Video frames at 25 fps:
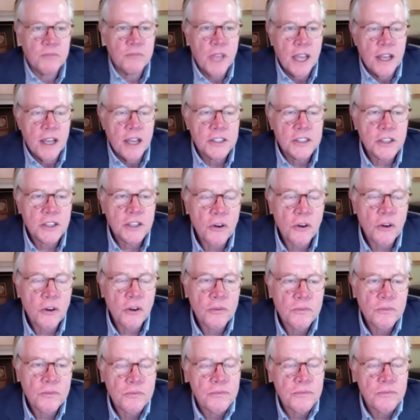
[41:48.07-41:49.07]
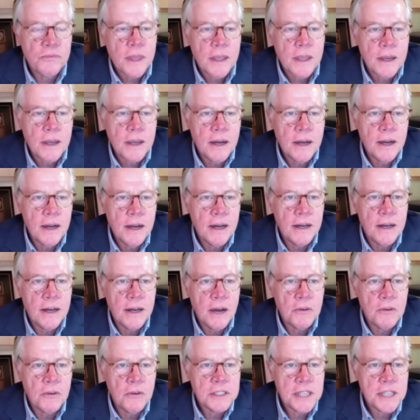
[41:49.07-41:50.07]
So I
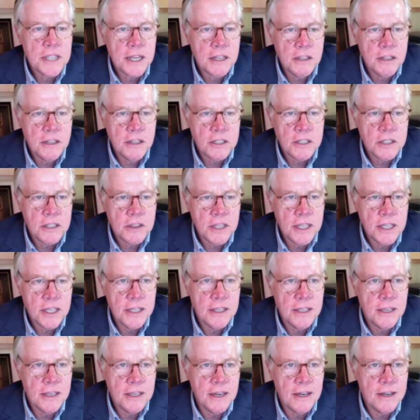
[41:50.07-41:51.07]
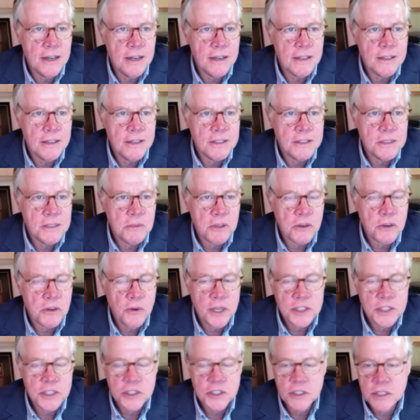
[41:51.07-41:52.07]
want to take a look at the some of the
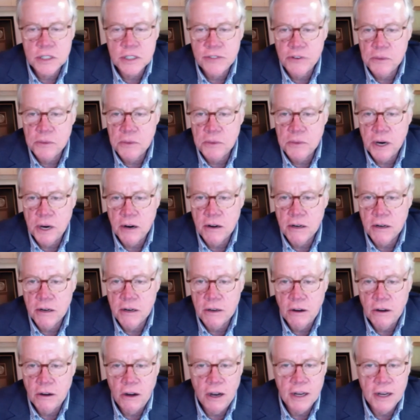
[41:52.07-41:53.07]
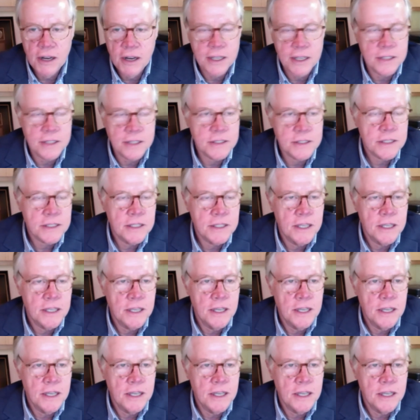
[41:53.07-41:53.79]
questions from our audience.